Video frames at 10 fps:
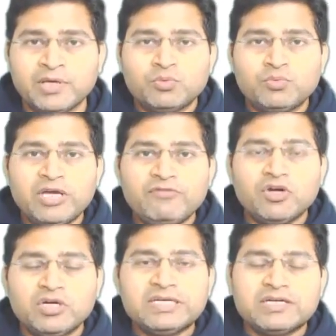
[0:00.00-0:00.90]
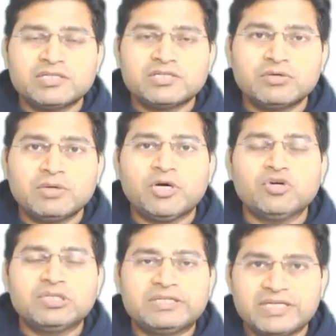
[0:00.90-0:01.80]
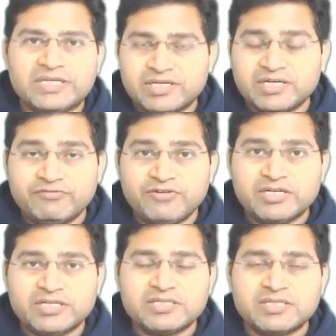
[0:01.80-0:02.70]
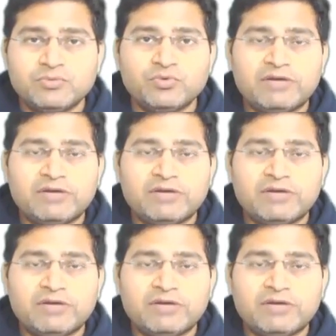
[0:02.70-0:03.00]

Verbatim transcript: So we have already understood about the data-driven testing.